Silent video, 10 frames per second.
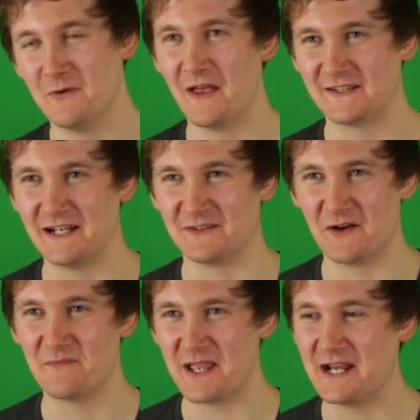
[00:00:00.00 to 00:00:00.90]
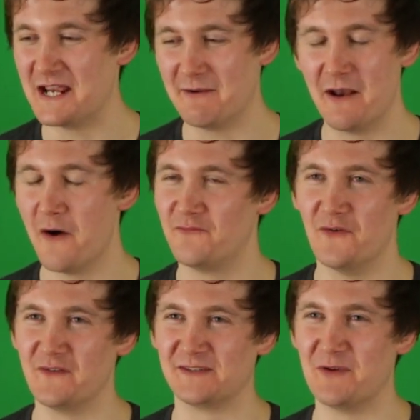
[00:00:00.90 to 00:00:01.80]
But they said he's going to be in it. He went, no,
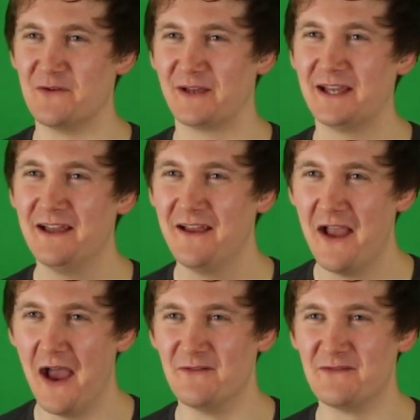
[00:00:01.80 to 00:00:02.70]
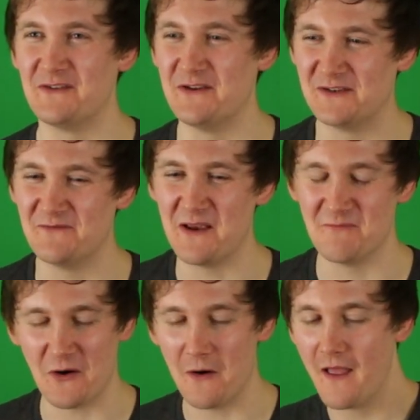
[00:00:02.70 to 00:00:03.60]
fuck this movie, and refused to be in
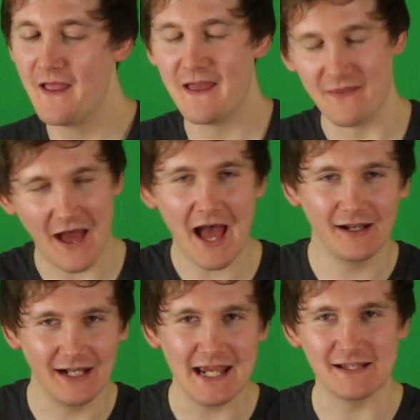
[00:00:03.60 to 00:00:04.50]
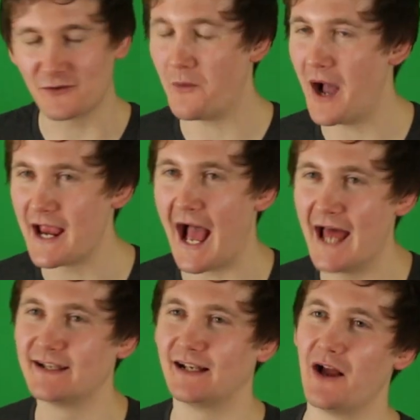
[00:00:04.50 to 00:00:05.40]
it. But that leads quite
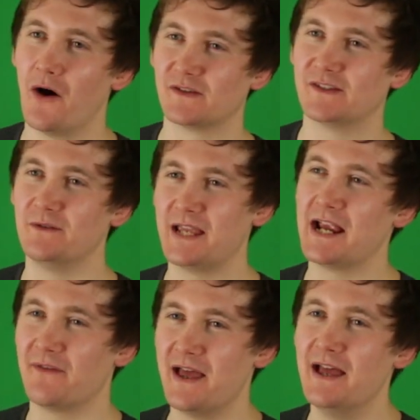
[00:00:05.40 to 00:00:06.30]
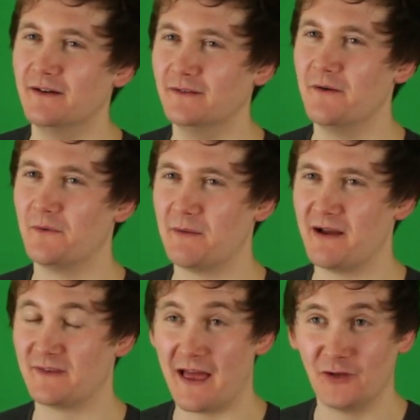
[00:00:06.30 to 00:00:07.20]
handily onto King of the Hill,
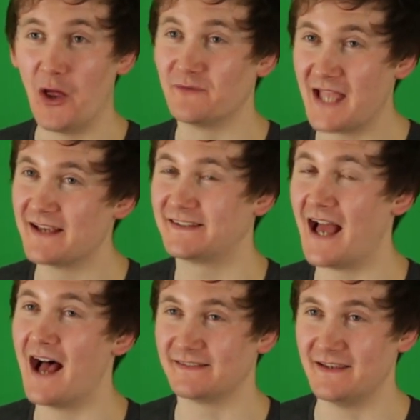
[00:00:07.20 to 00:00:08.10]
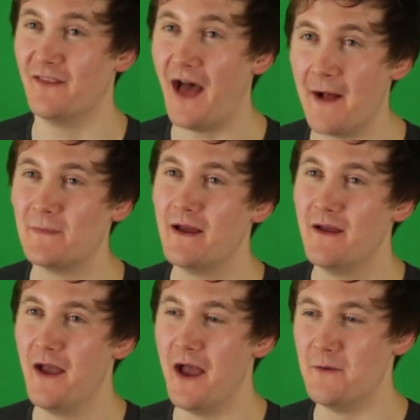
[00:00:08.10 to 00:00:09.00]
and they have a lot of guest stars in that.
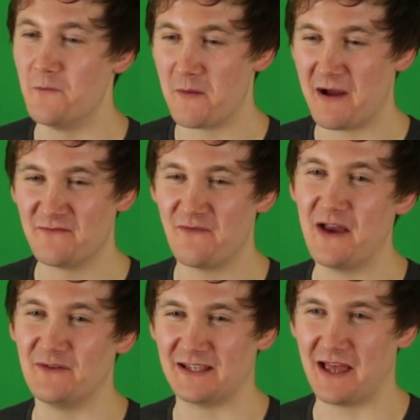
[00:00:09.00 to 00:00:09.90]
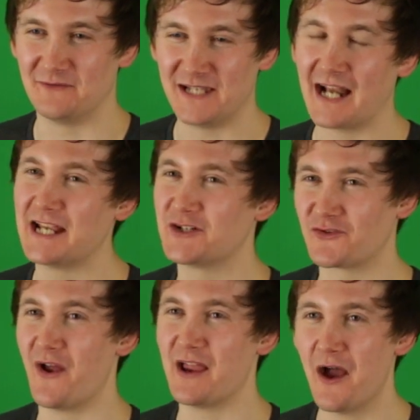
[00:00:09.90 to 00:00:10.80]
And one of my favourites, they have Danny
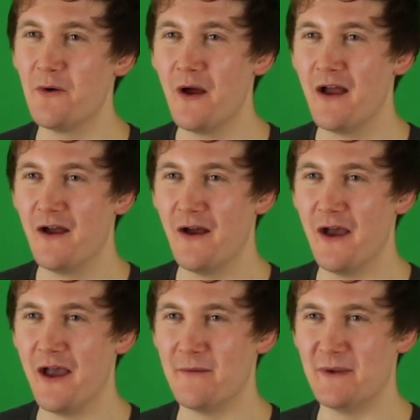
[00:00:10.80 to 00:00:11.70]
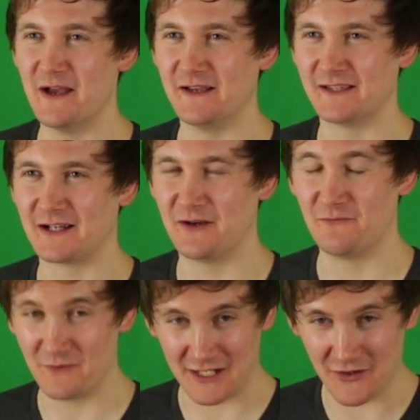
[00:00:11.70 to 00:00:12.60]
Trejo as like a
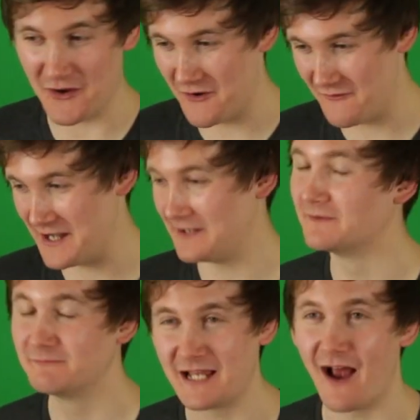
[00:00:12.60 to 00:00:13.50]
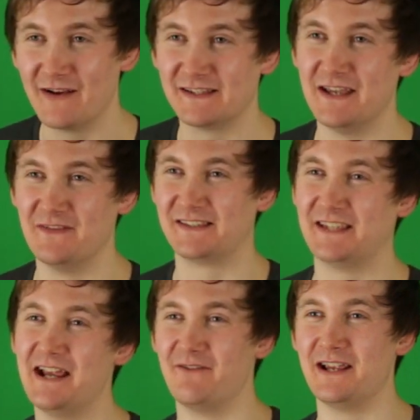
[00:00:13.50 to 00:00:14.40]
recurring character in the
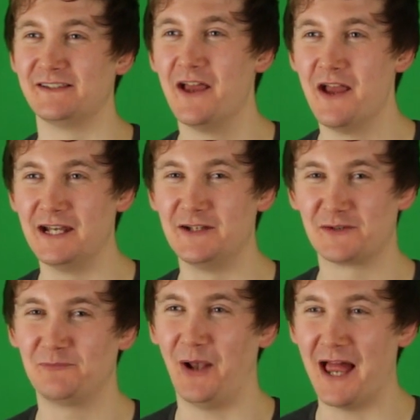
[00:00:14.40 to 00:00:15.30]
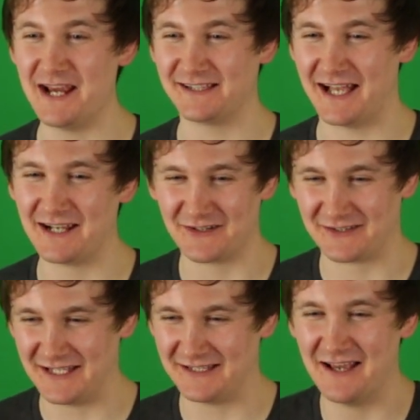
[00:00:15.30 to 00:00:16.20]
series, and he just plays like
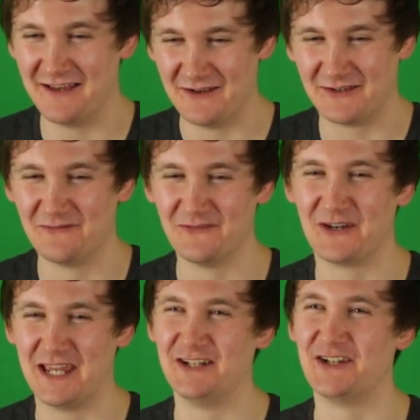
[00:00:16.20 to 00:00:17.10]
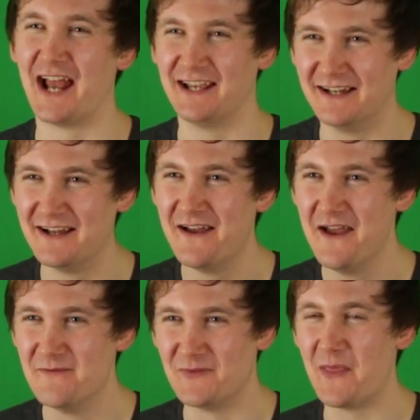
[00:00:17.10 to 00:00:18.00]
just this as a fucking janitor.
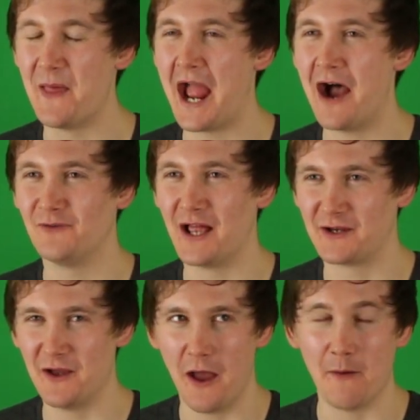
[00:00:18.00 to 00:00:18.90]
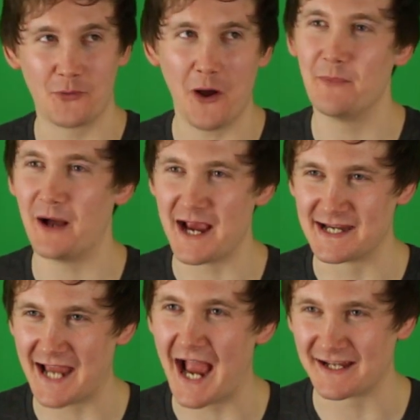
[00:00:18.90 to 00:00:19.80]
But then they have like a proper
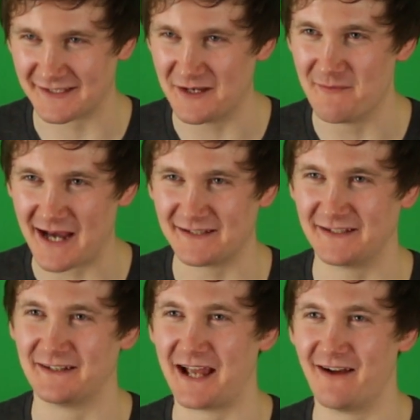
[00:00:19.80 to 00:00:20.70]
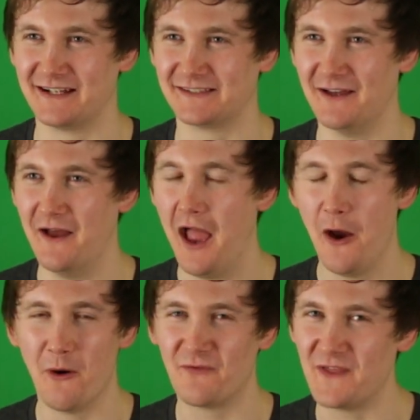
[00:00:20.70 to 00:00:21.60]
like gangster Mexican character
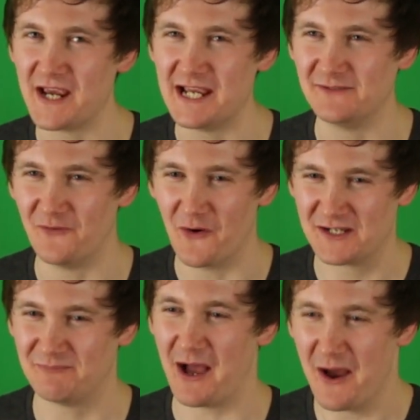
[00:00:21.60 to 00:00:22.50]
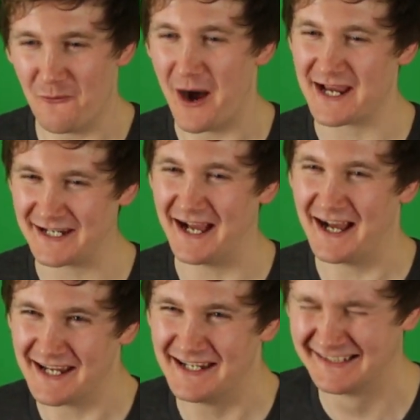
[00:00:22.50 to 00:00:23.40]
who I think is voiced by a white
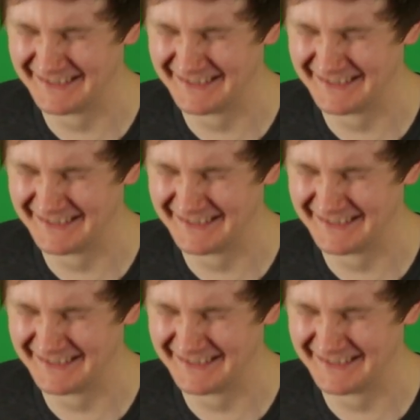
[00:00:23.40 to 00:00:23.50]
guy.